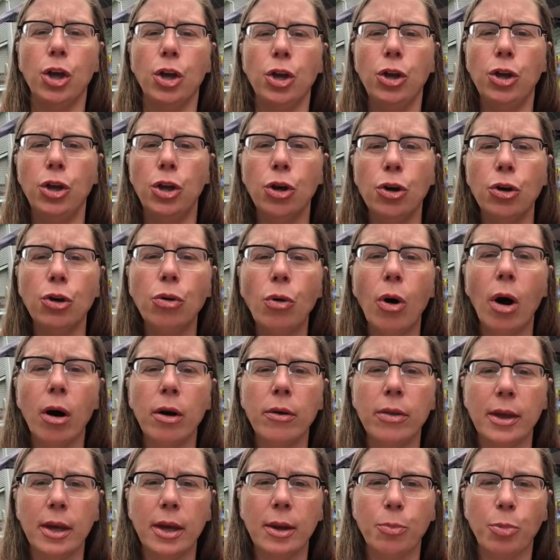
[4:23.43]
you
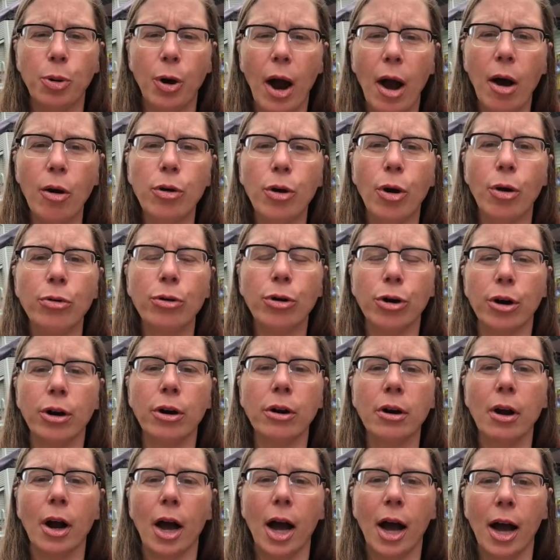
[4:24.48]
are the proud
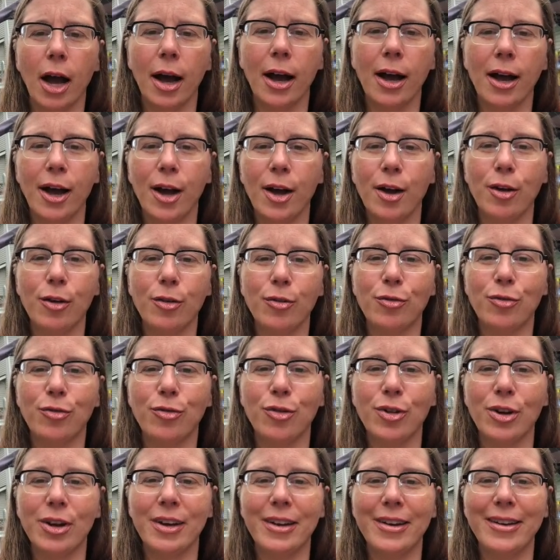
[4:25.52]
owner
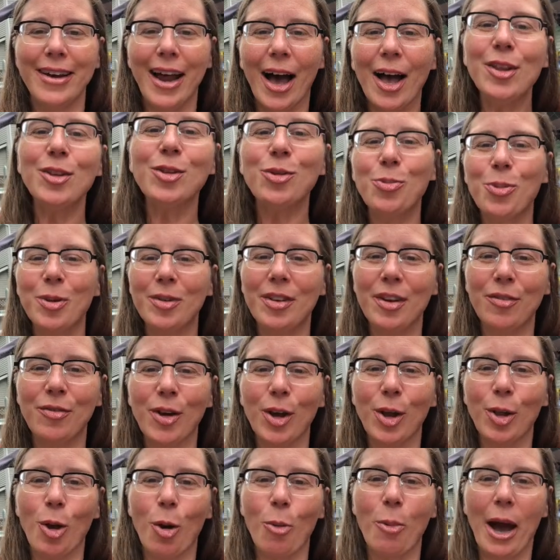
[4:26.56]
of
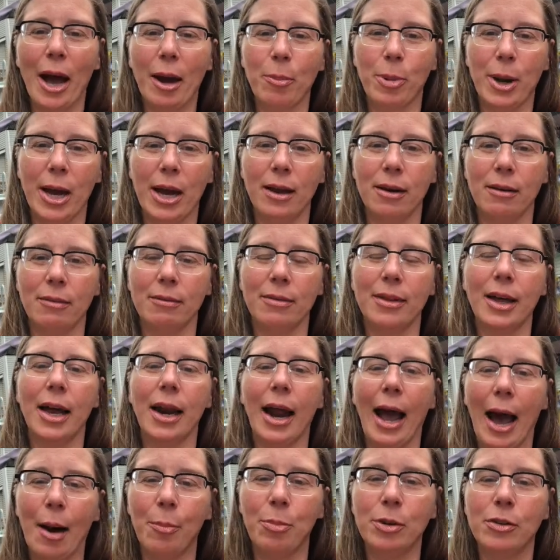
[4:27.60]
non-specific low back pain that
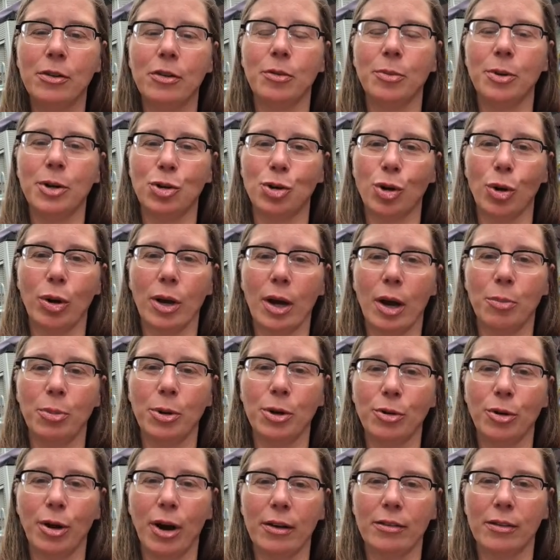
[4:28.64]
happens to be showing up
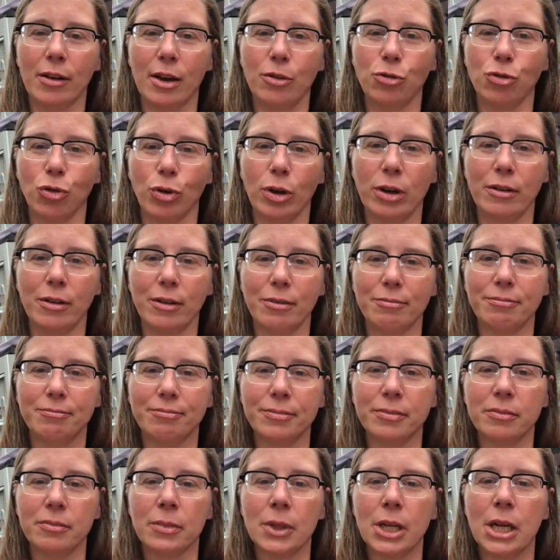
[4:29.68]
in your SI joint.
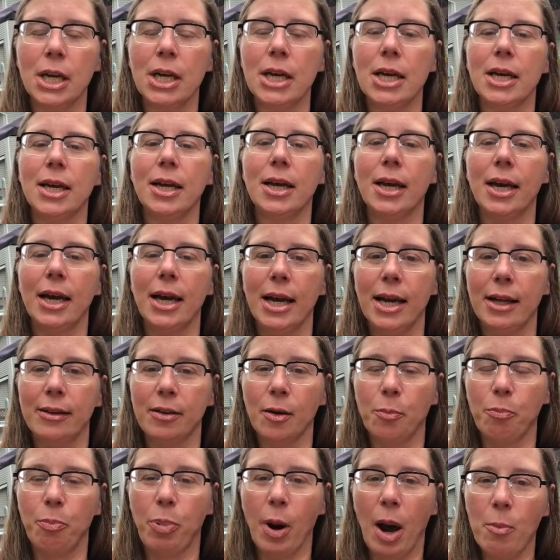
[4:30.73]
It's
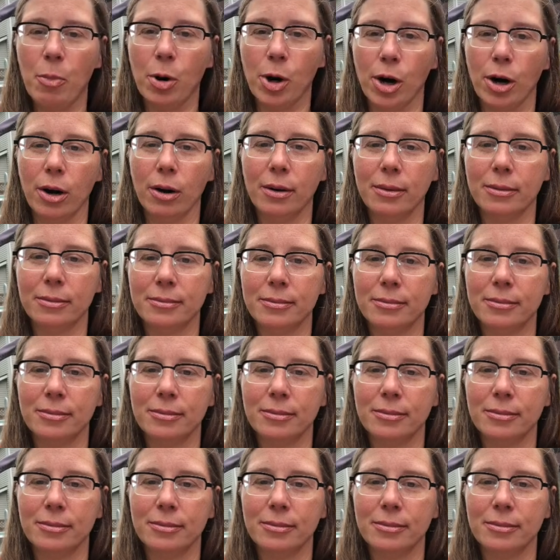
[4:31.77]
a bummer,